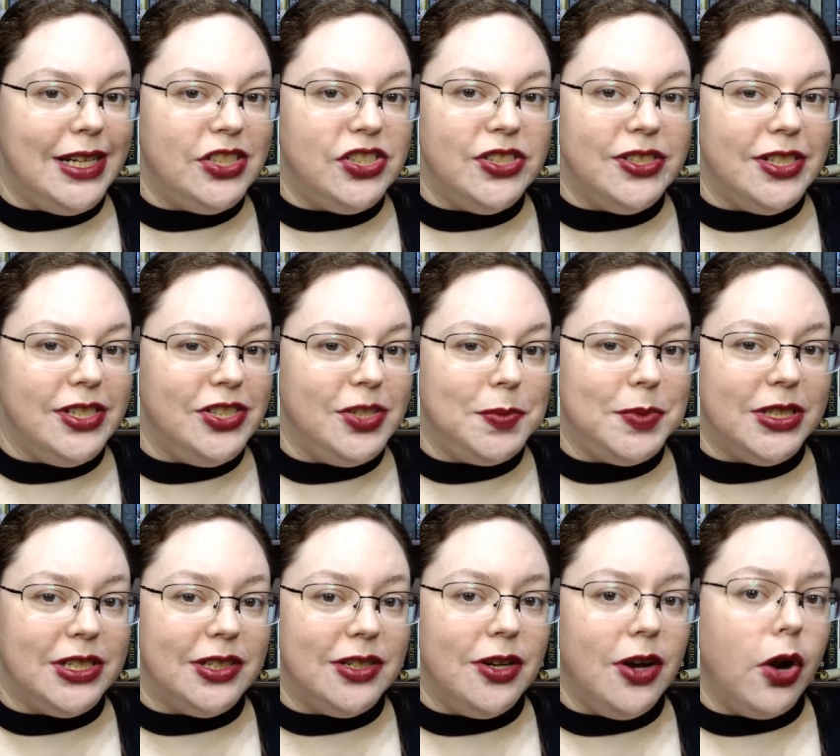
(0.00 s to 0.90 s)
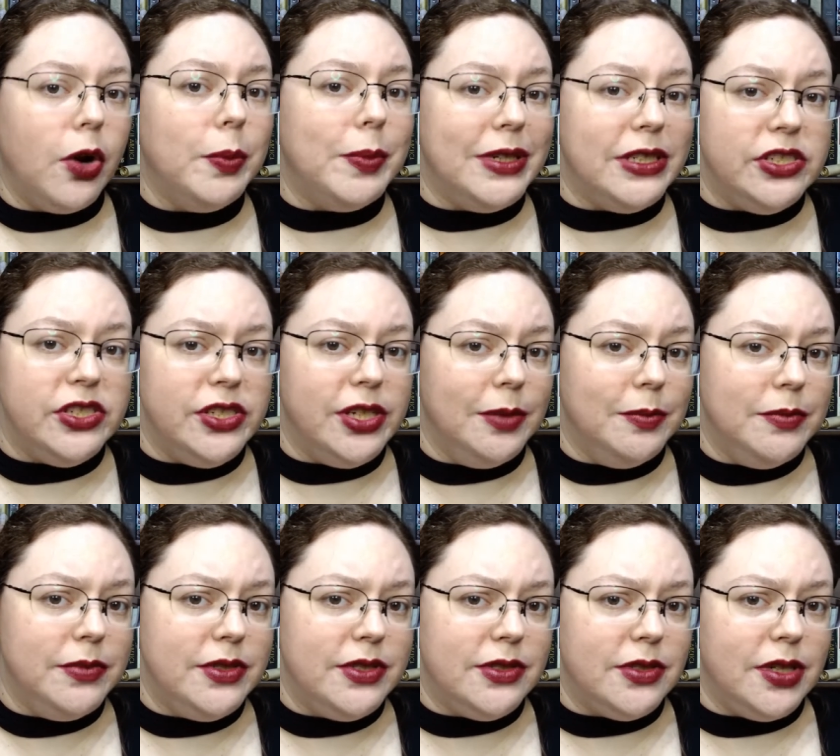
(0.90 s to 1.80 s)
ancient Egyptian garbage
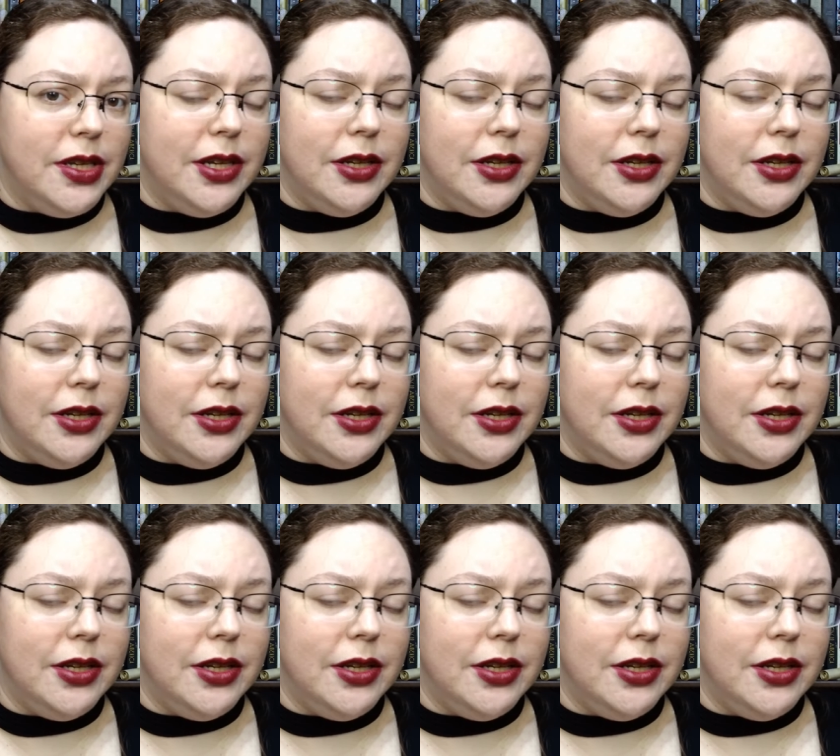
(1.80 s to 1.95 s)
dumps